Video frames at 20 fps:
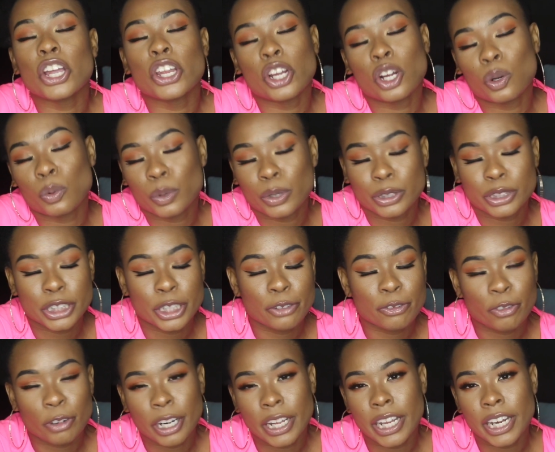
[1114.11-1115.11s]
your wheelchair
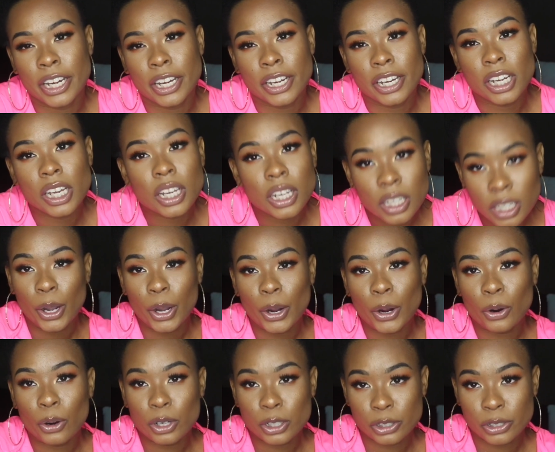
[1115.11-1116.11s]
friend
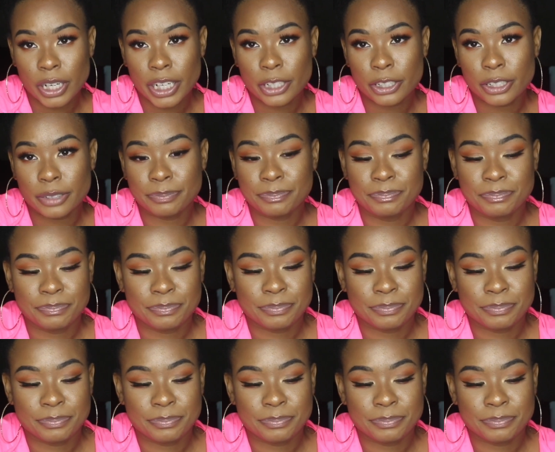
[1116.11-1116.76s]
or stranger.